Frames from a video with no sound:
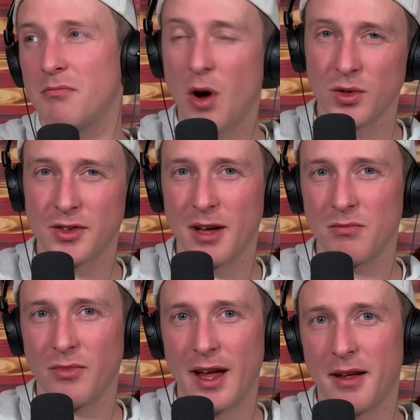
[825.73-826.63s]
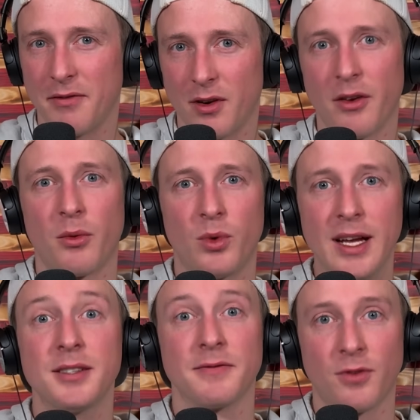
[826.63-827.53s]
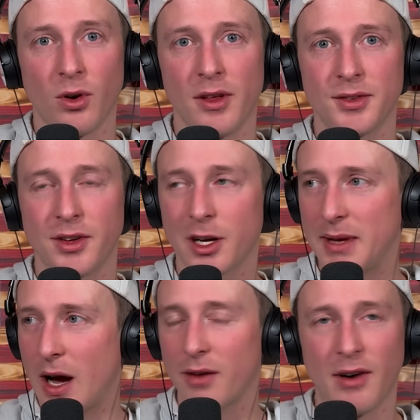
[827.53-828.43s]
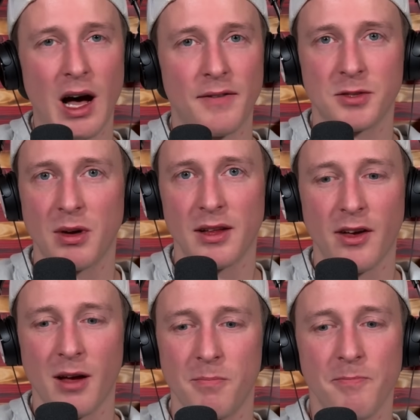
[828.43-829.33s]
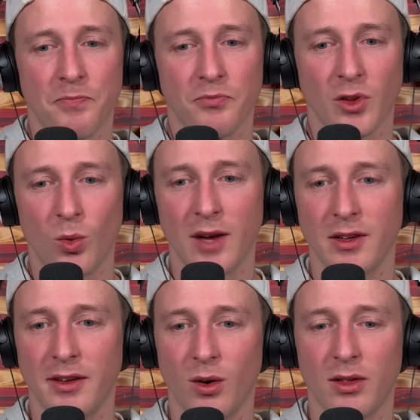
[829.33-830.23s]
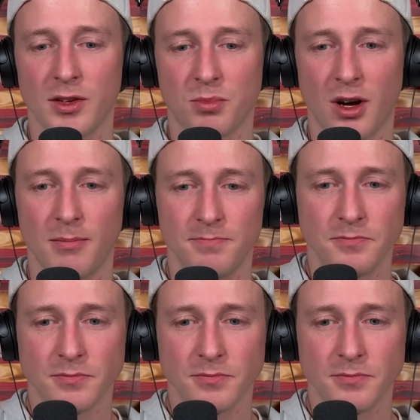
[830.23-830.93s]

most of them that have are the reason for this, they're going to be out of office by the time we have to deal with this problem.